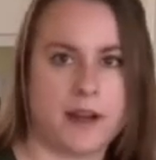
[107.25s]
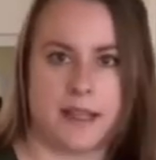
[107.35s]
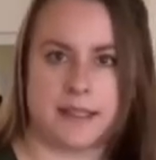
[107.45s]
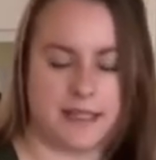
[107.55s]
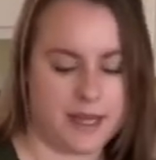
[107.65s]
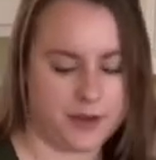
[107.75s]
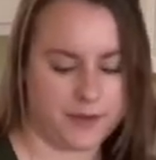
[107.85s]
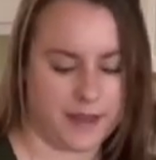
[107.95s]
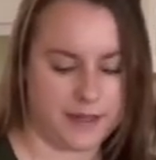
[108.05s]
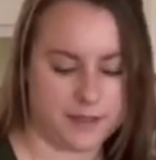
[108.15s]
I can
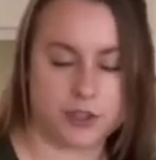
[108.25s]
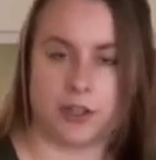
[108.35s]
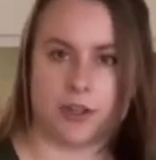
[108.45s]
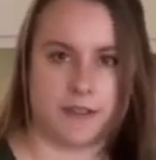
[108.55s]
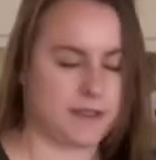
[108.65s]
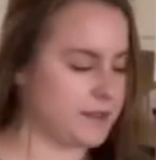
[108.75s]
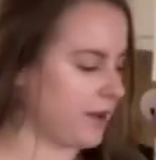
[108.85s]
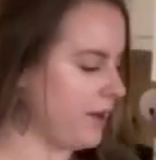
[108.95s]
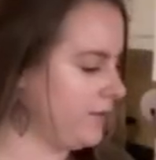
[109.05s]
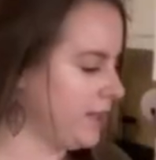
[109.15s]
tell that the sugar has
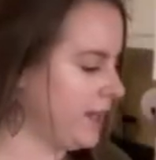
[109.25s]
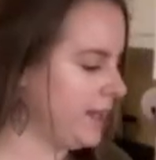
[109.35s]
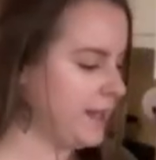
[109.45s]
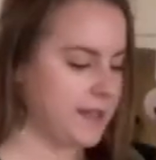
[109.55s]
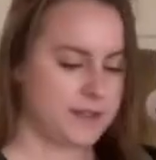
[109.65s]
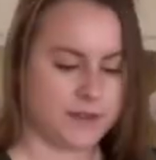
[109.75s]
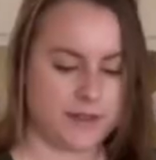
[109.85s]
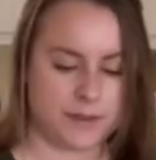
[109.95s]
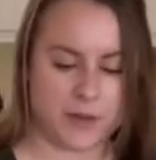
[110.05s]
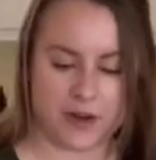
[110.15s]
dissolved. So
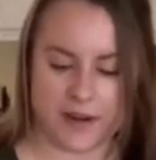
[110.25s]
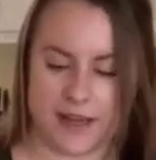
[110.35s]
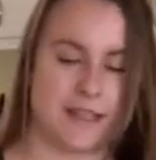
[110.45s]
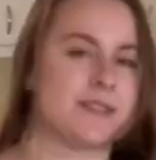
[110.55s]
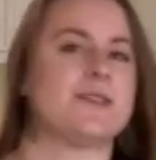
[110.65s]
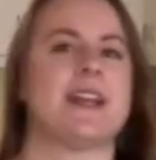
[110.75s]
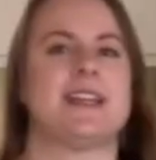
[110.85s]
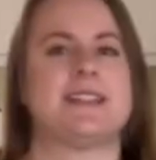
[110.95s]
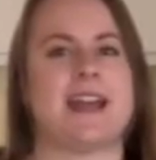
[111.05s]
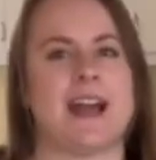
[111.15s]
this marinade is
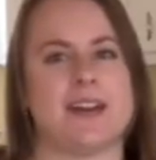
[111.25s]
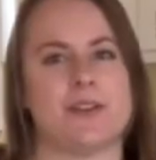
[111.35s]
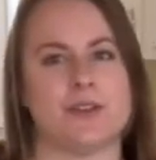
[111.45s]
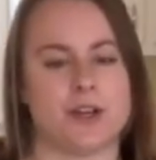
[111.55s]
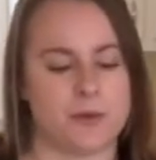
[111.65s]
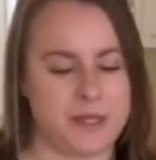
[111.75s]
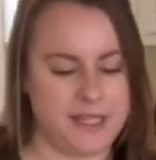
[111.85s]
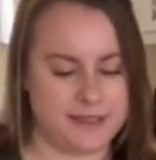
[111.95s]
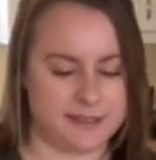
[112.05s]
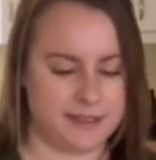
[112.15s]
ready to add over our
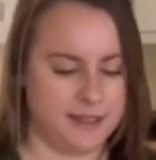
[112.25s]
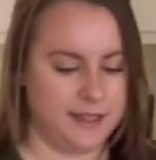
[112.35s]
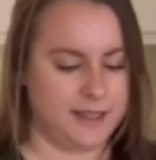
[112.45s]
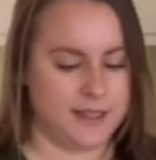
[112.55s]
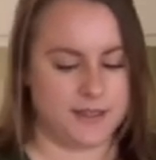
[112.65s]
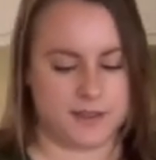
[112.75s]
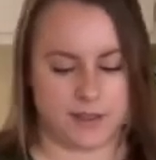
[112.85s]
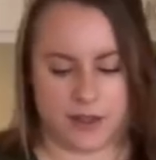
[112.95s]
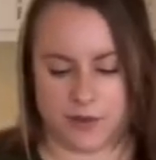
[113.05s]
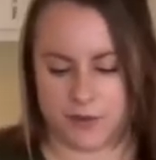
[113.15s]
beans.
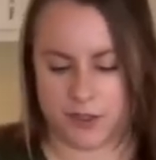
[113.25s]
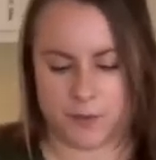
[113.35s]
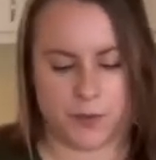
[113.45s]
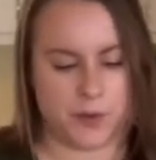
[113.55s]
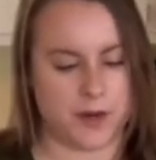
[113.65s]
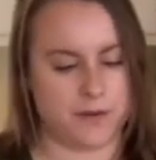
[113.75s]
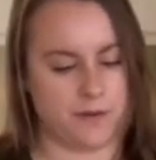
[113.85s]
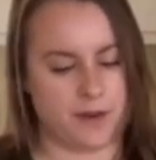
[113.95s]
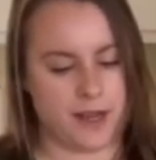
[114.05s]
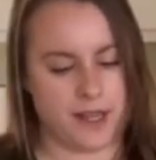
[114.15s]
So just pour it
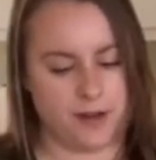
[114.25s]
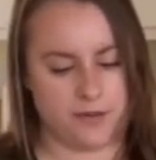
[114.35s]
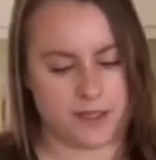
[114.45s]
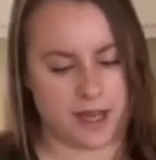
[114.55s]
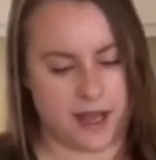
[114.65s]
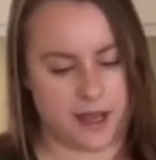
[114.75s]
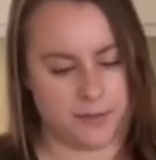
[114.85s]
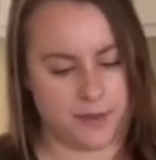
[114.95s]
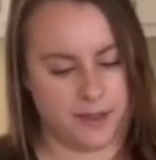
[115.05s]
right over top.